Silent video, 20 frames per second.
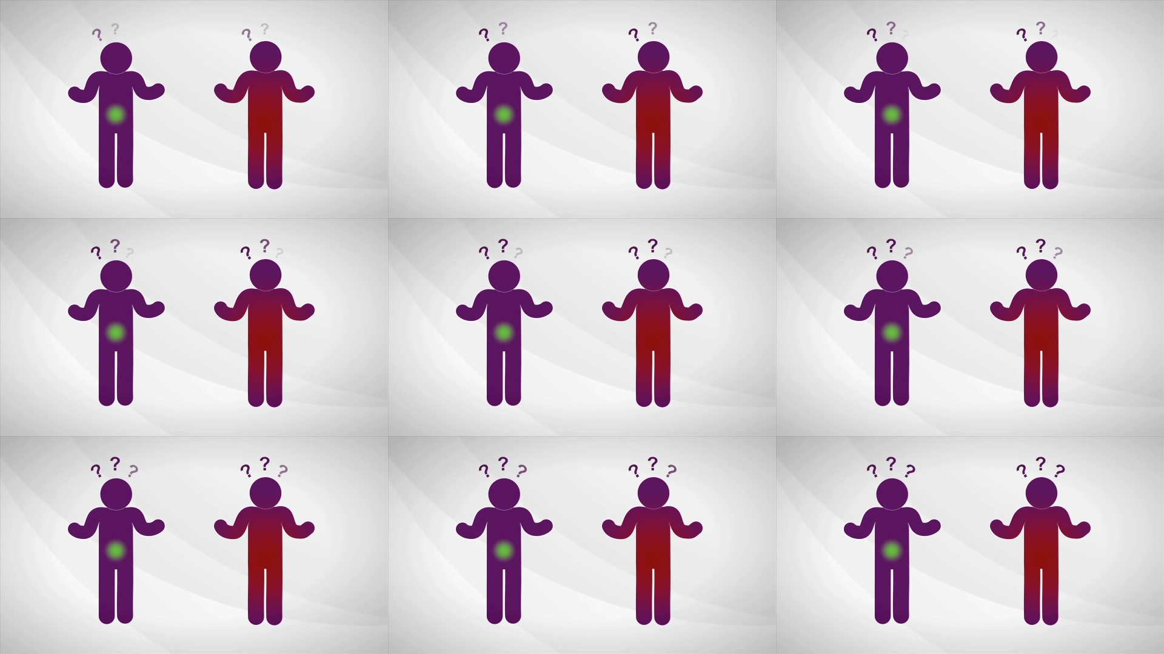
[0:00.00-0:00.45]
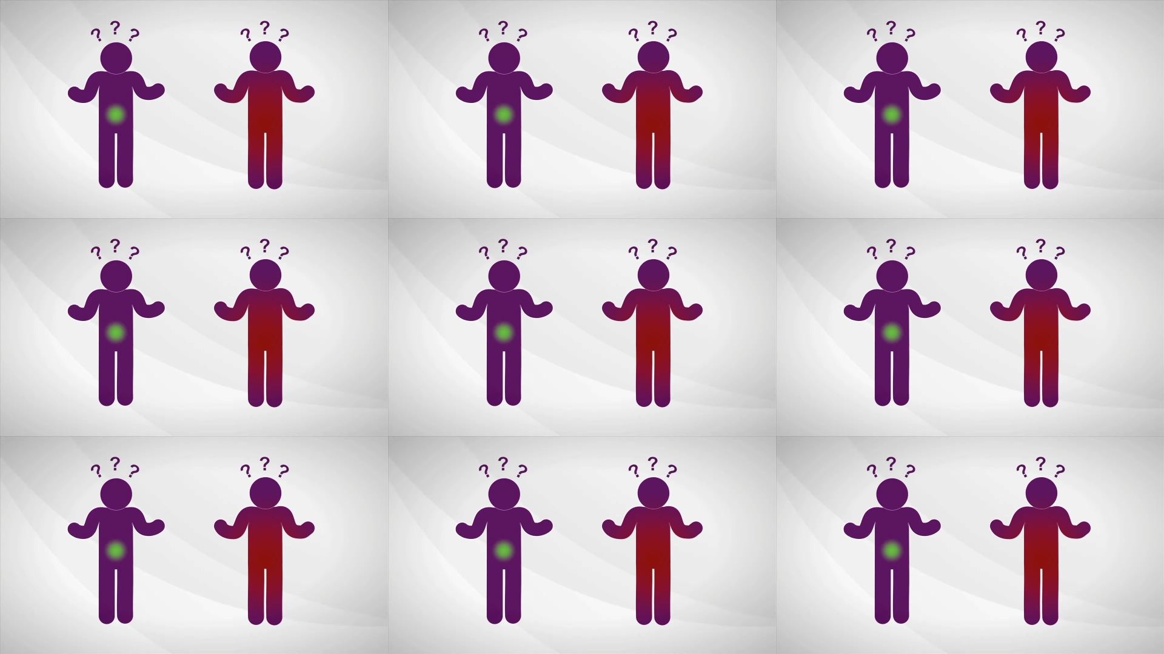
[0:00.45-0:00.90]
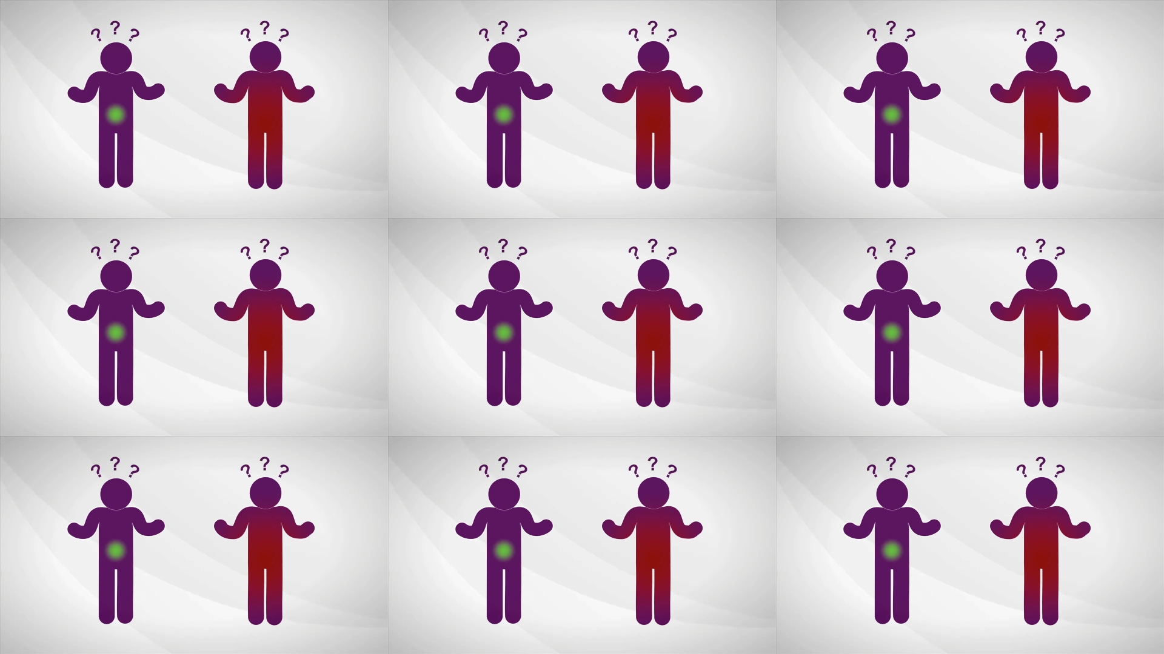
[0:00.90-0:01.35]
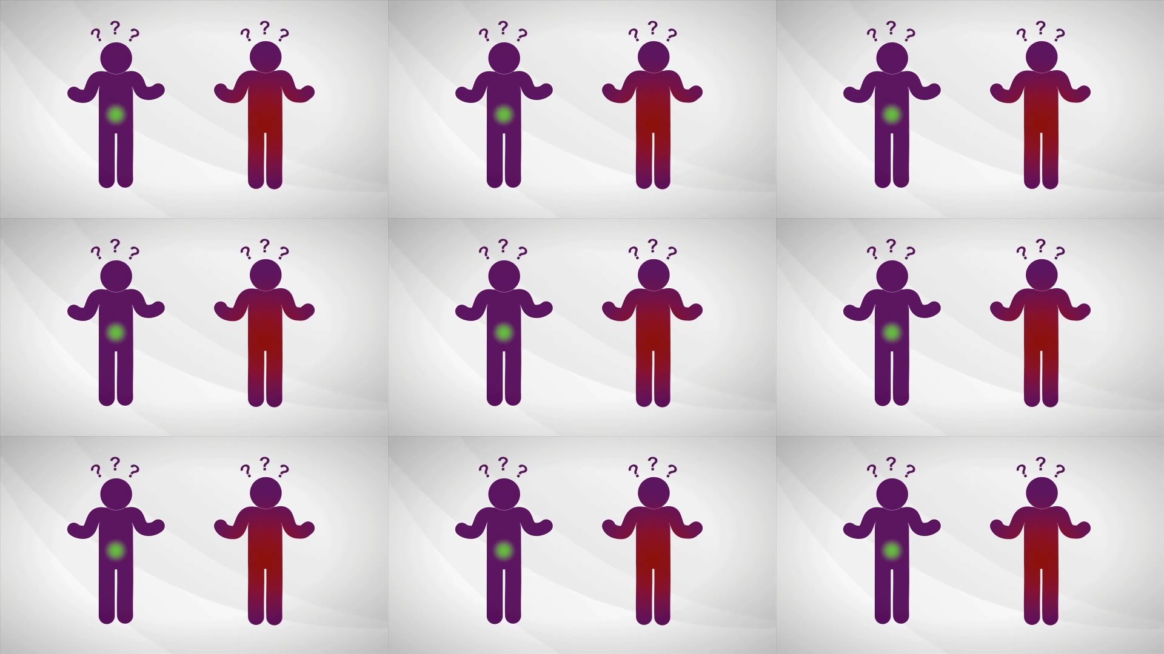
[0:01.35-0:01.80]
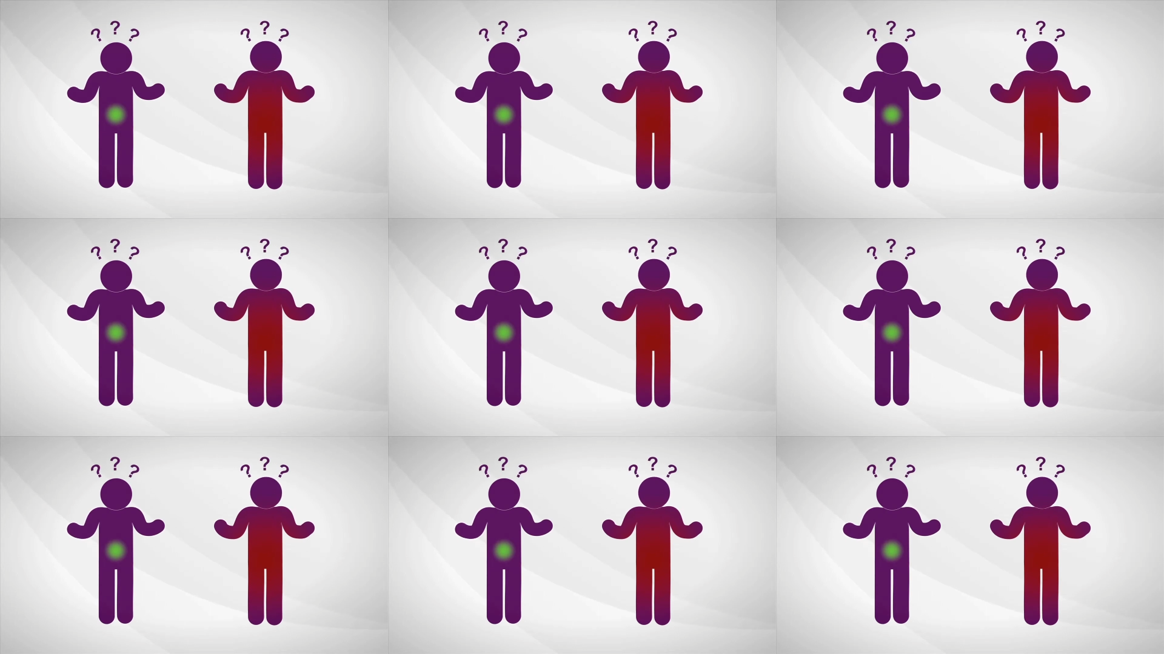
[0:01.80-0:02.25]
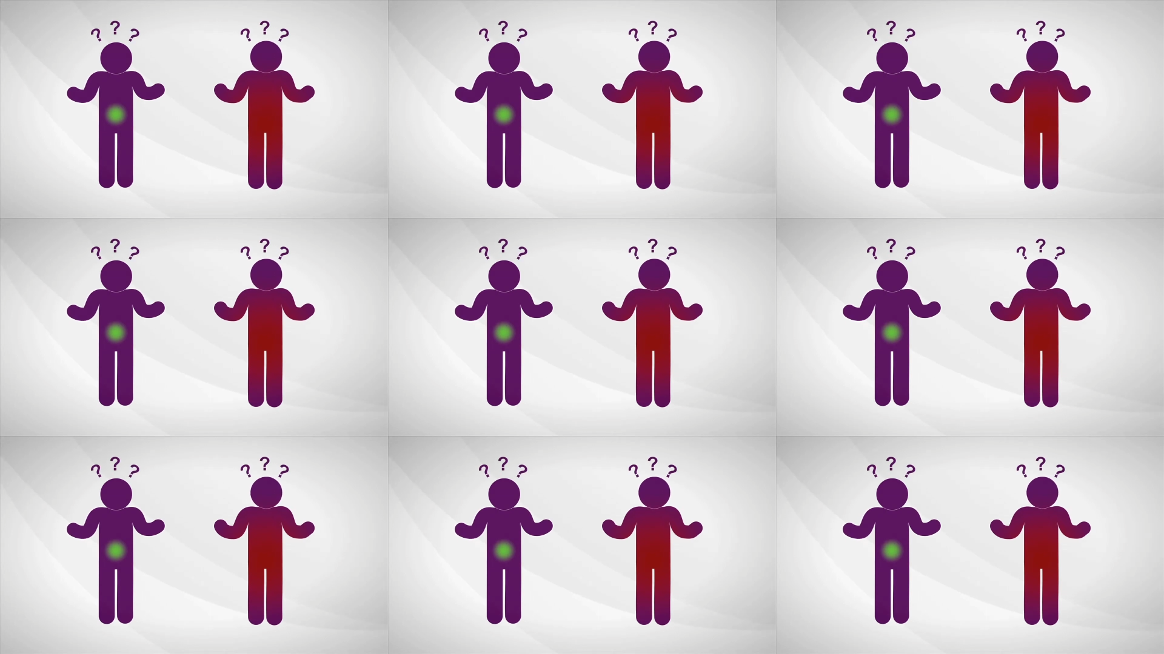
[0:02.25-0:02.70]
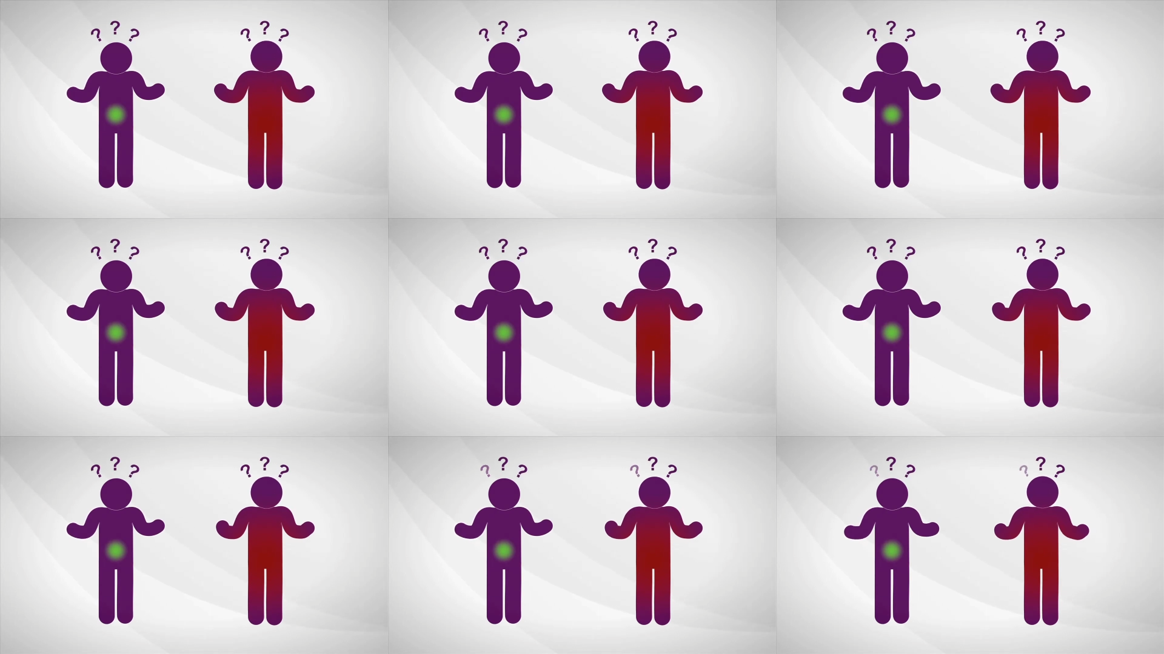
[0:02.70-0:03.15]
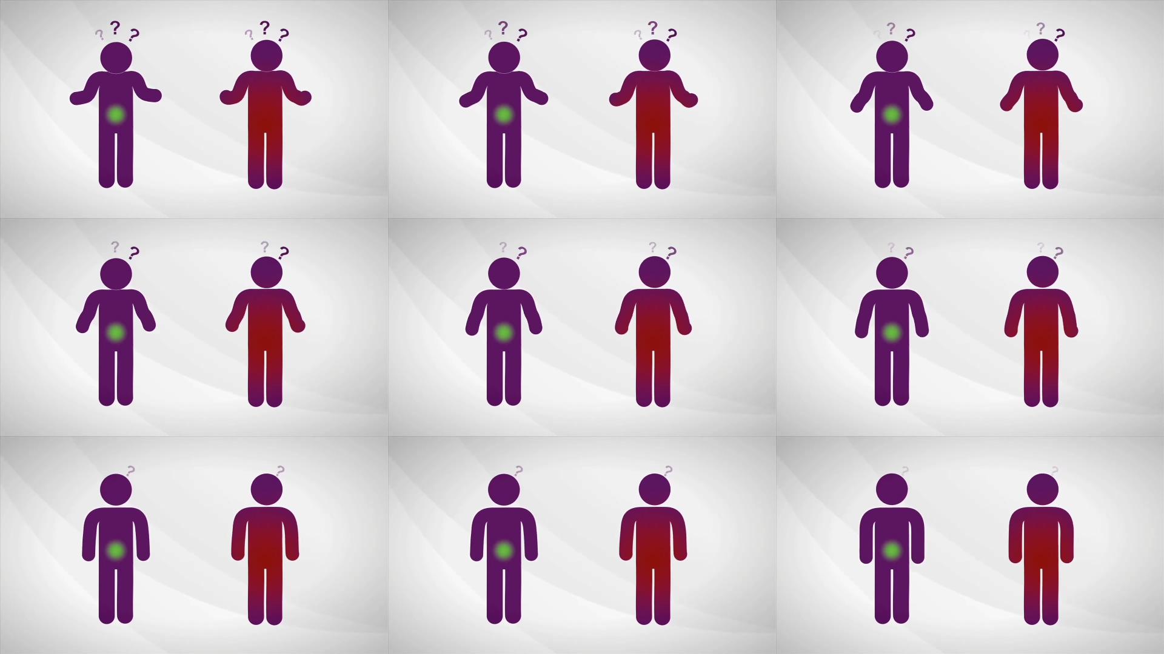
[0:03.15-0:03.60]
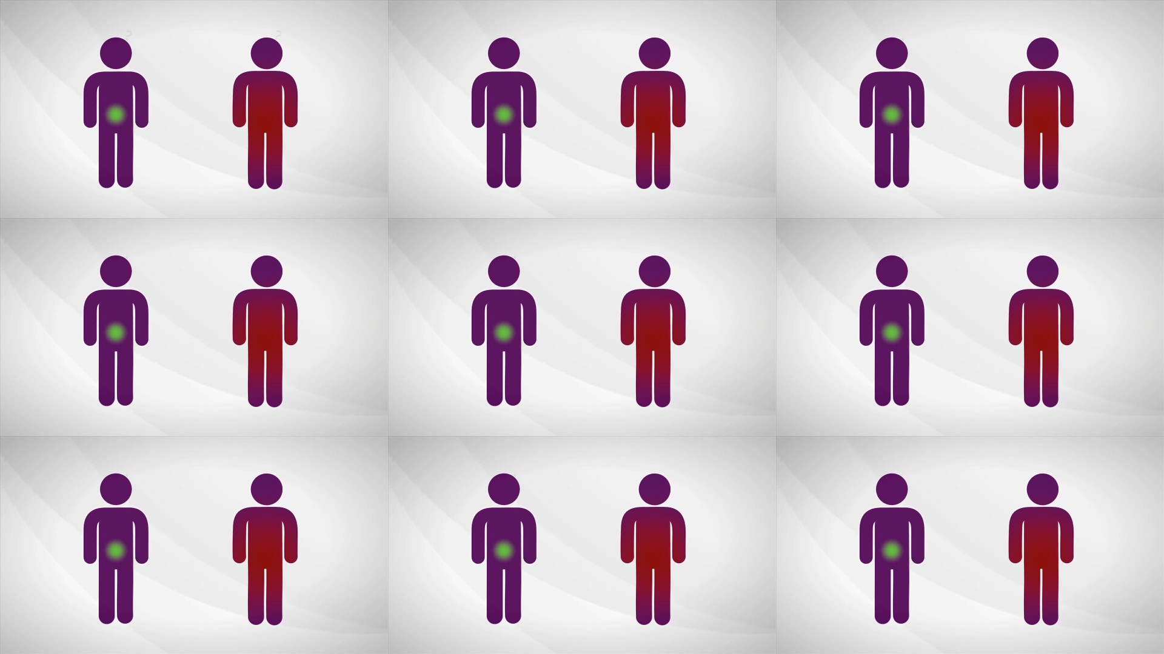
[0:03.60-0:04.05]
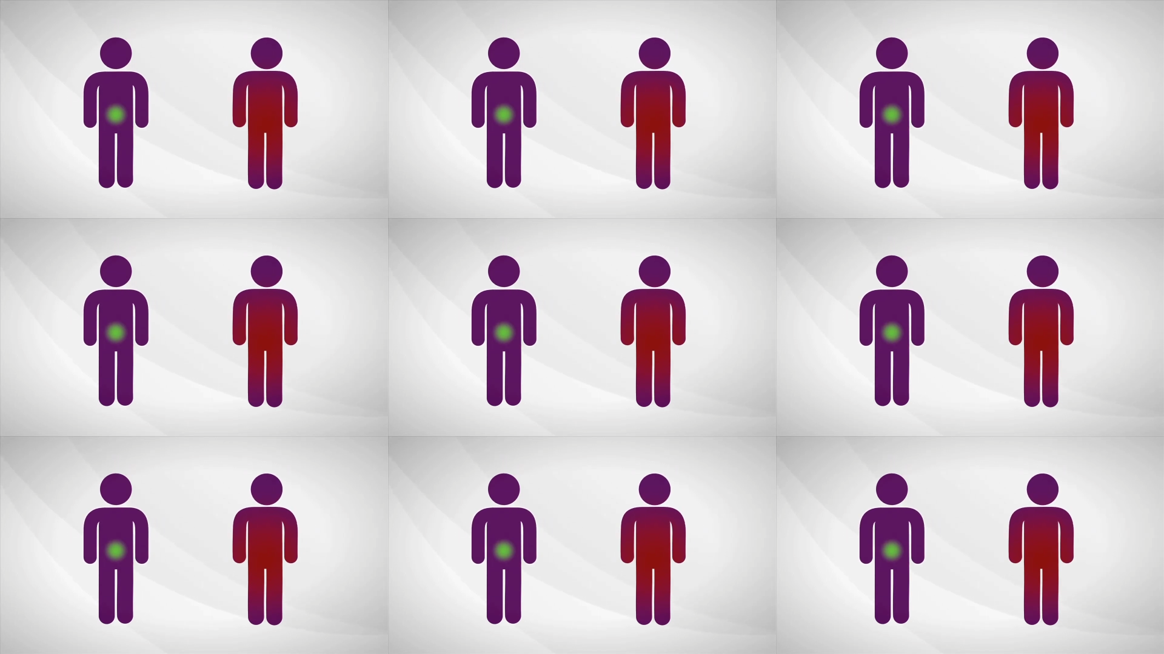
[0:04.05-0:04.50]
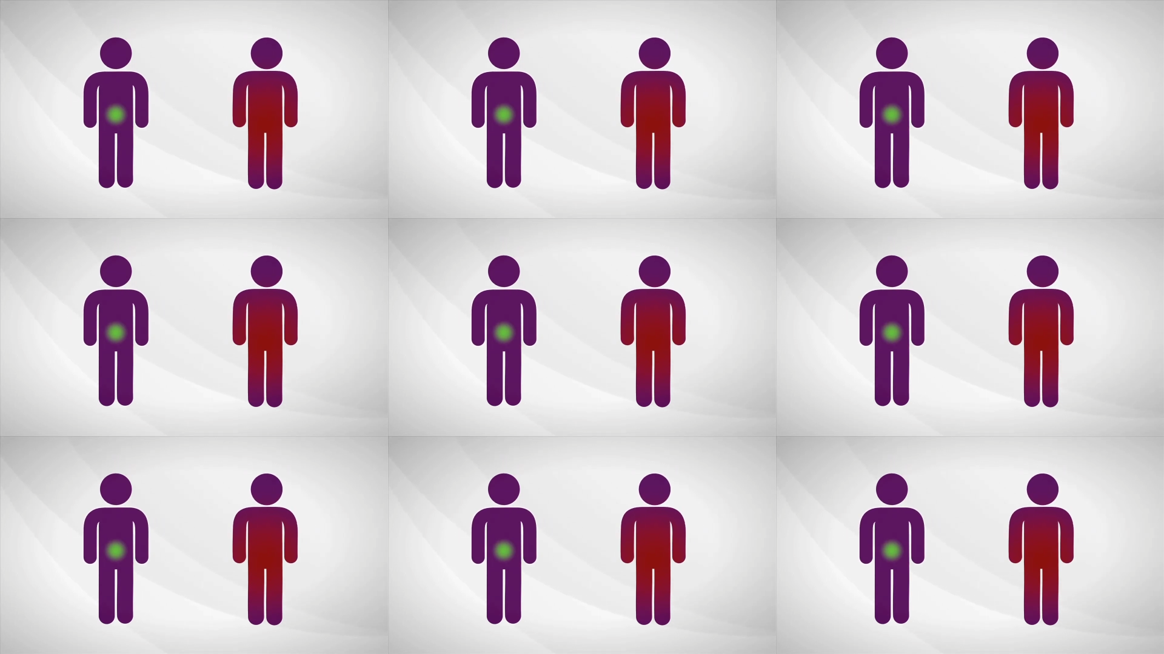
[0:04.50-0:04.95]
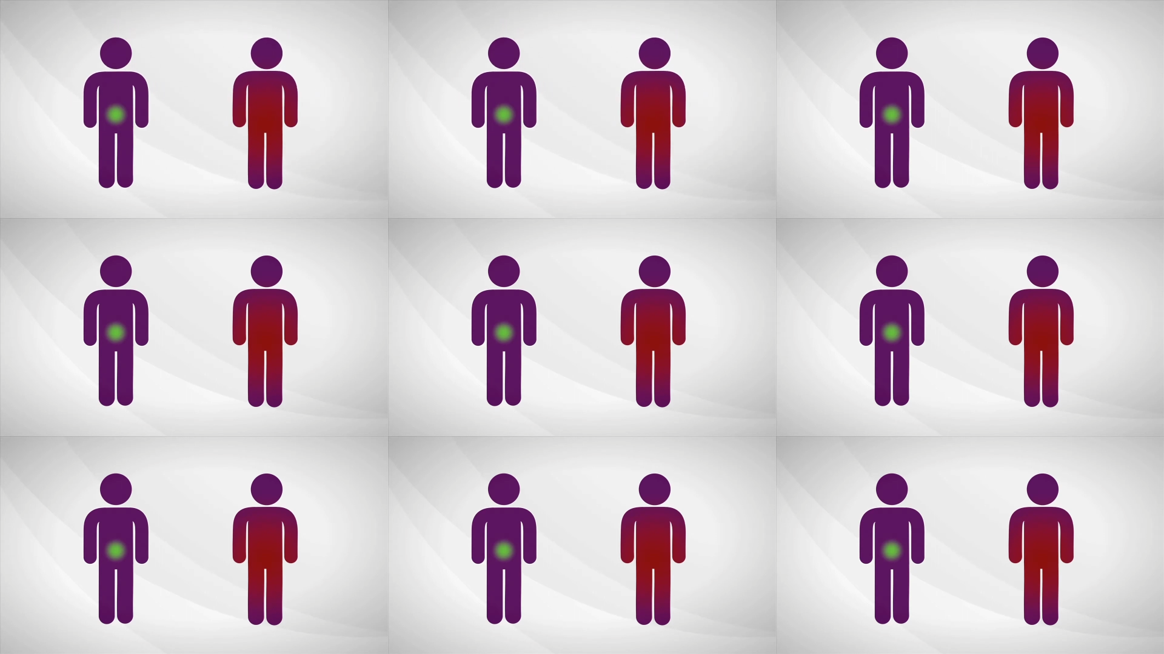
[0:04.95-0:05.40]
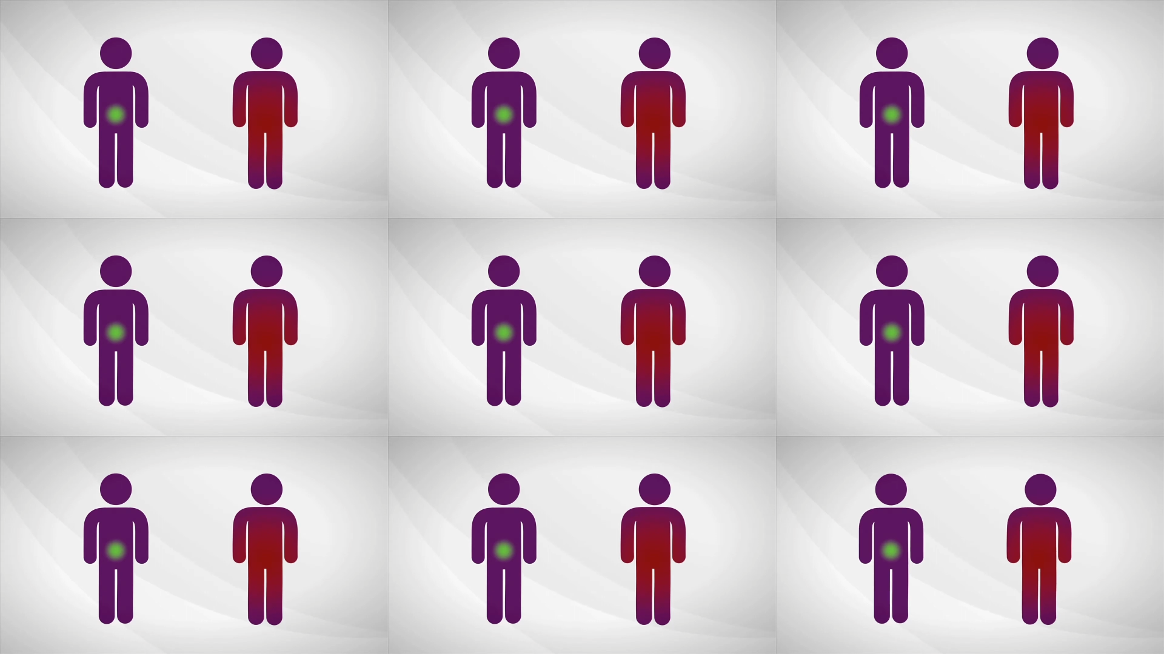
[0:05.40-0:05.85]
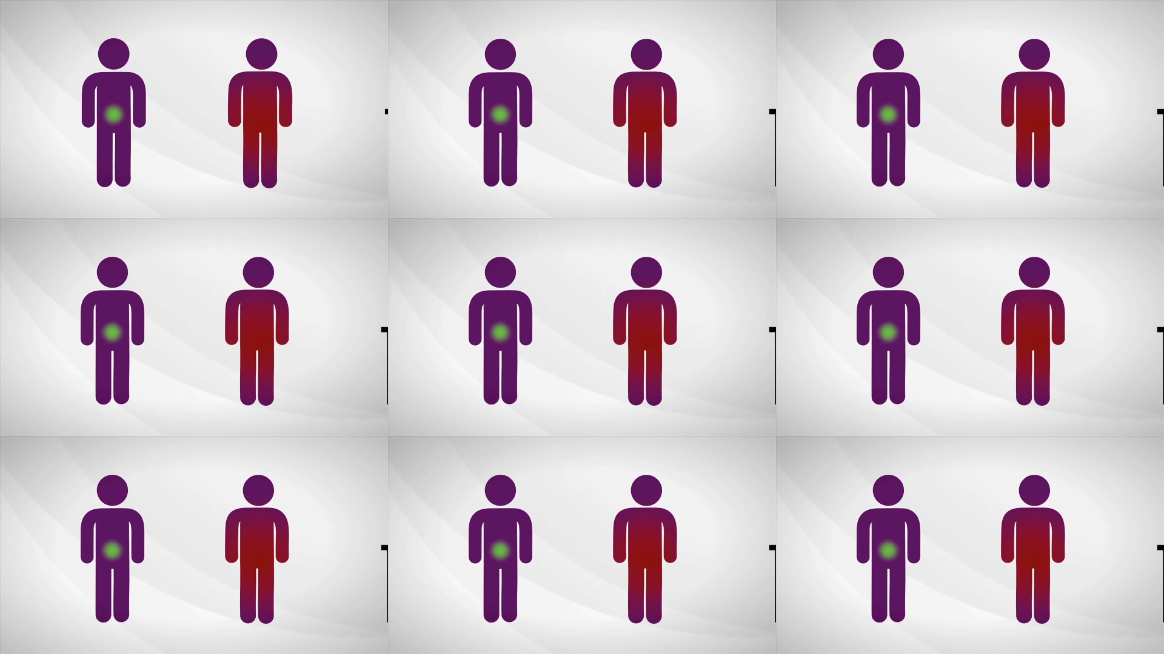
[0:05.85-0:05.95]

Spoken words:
(no speaker visible)